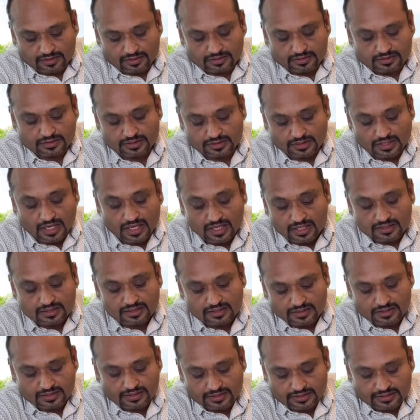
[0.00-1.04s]
the
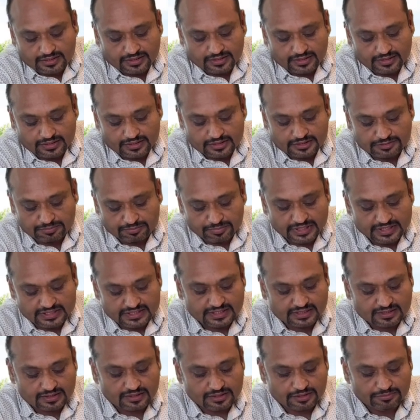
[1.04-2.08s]
alkalinity is
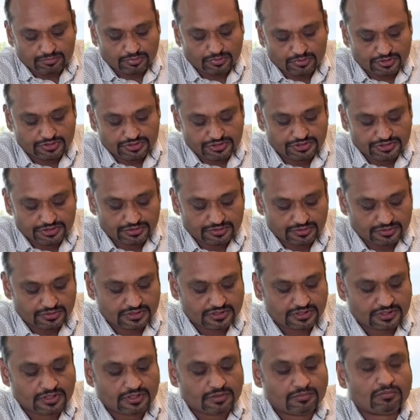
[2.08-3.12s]
basically
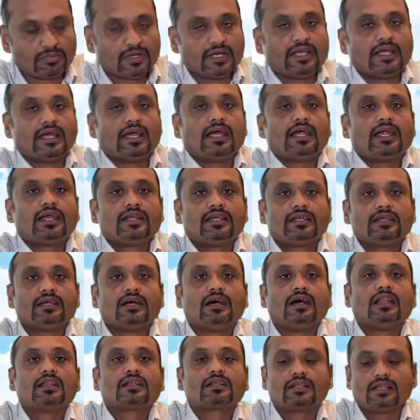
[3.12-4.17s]
produced by adding
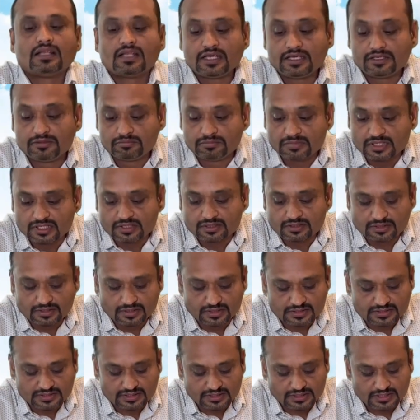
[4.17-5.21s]
alkaline
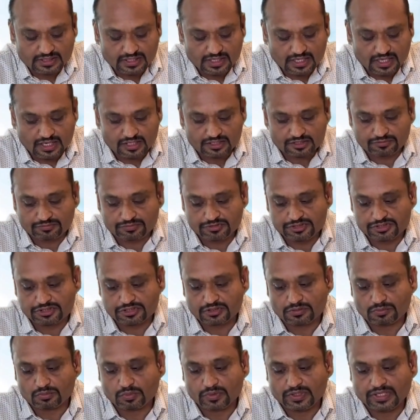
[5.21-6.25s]
minerals in an artificial
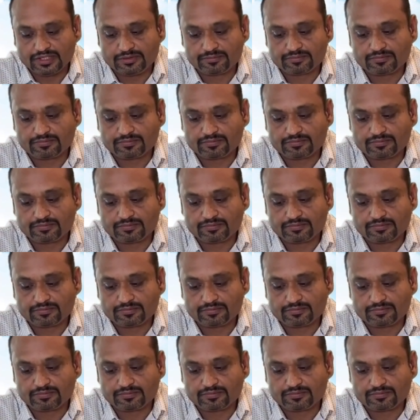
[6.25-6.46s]
way.